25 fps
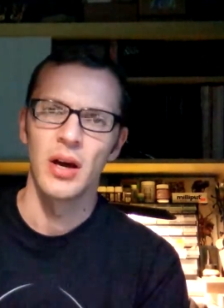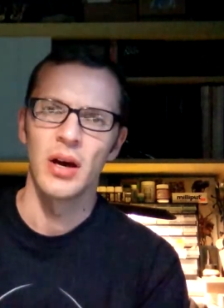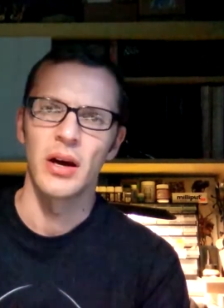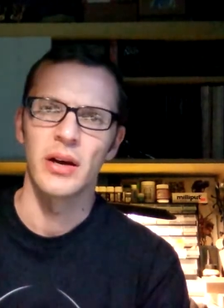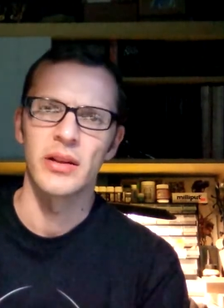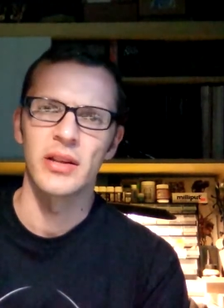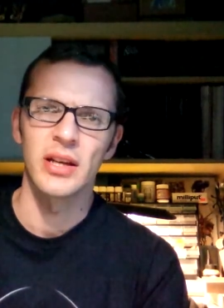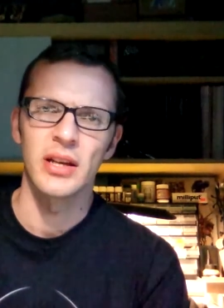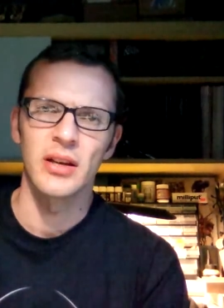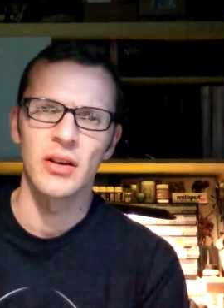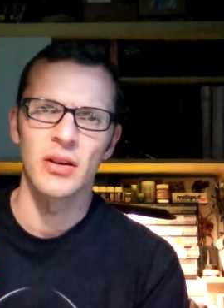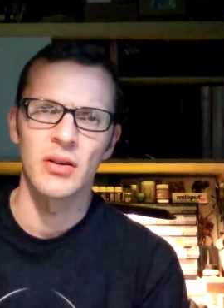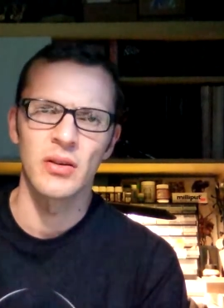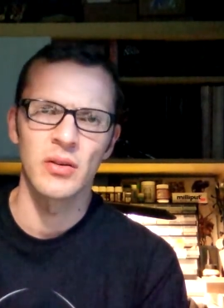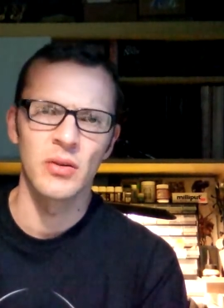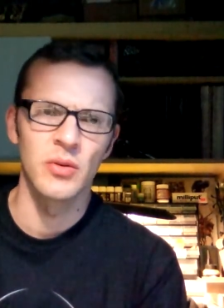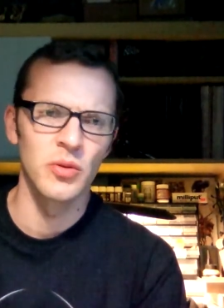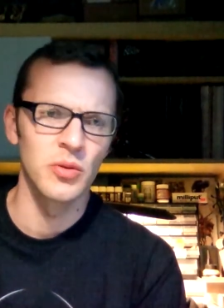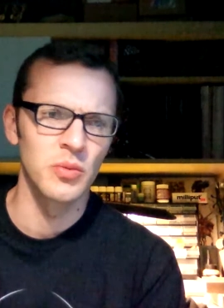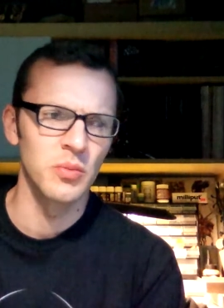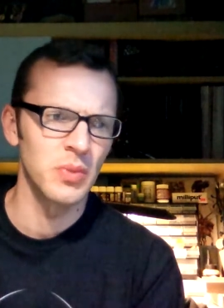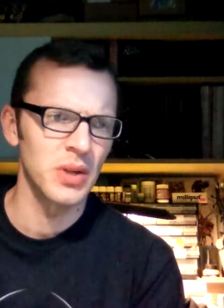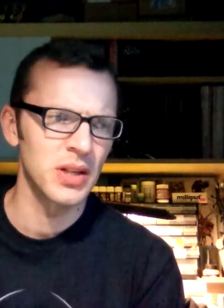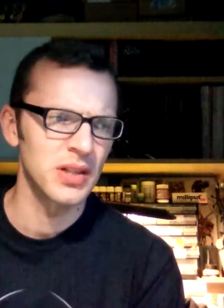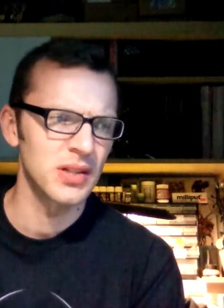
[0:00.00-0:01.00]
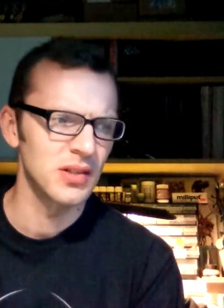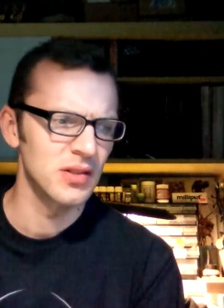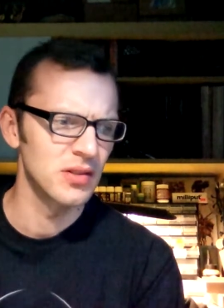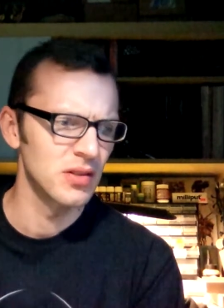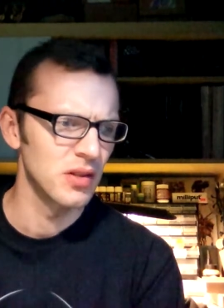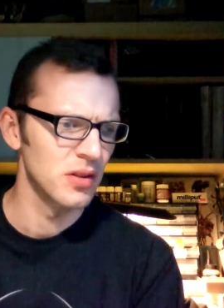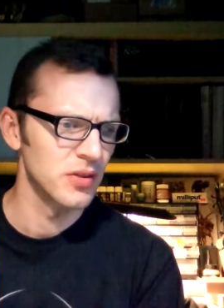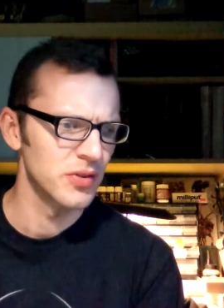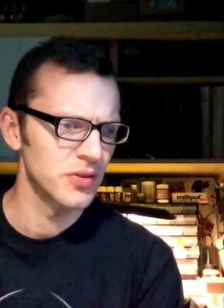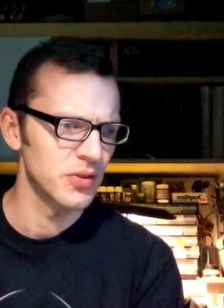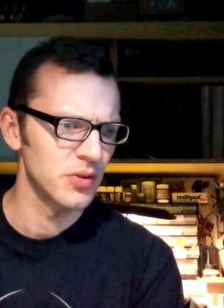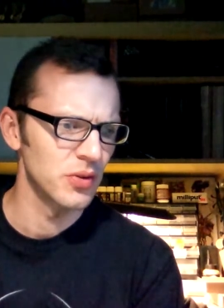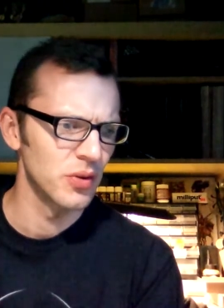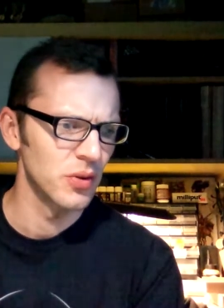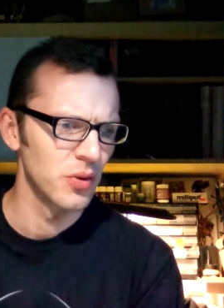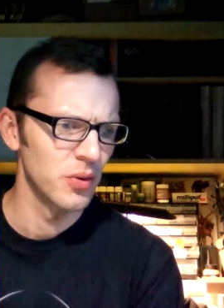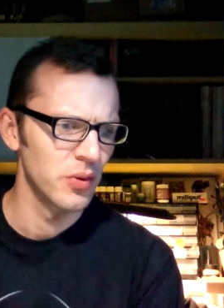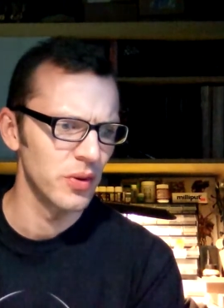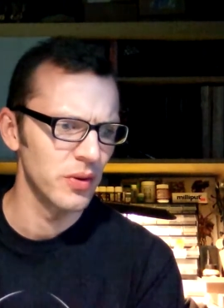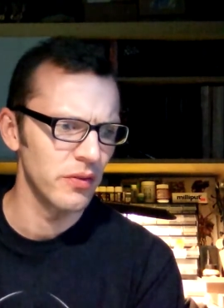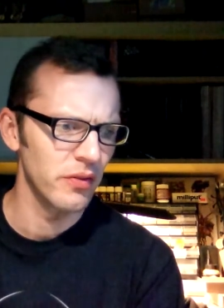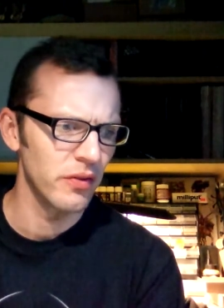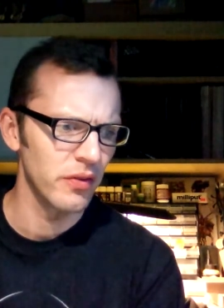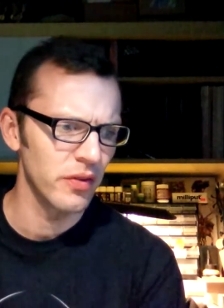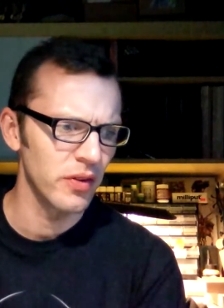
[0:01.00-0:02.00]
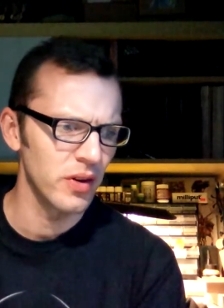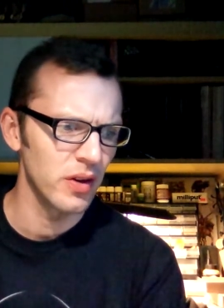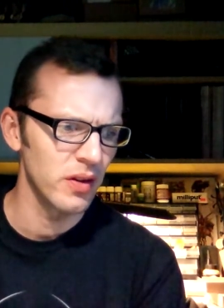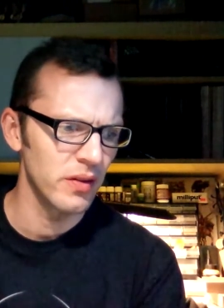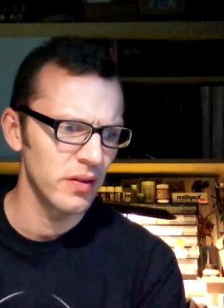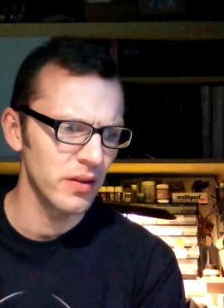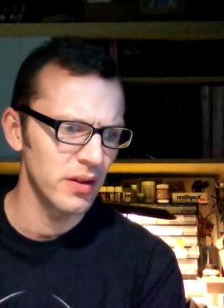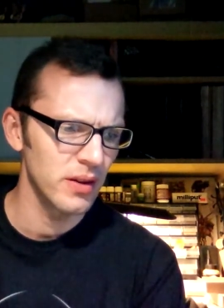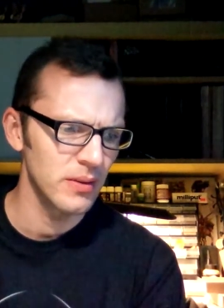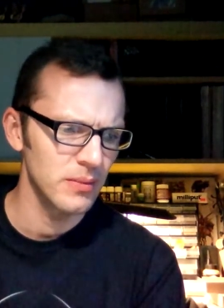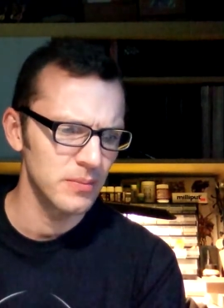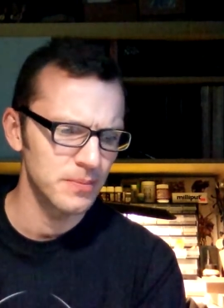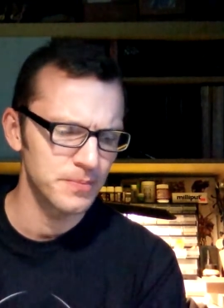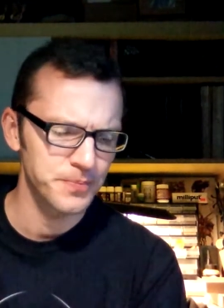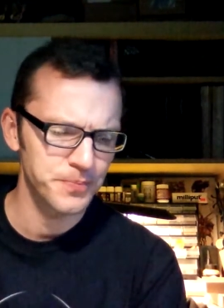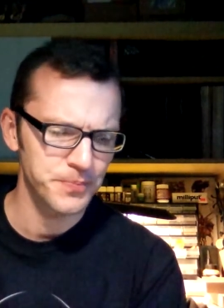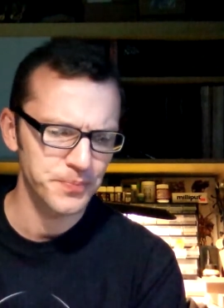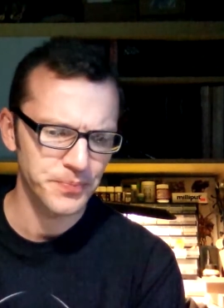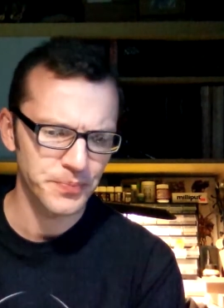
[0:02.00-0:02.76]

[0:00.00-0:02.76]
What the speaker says: I think a good mix is also Infinity.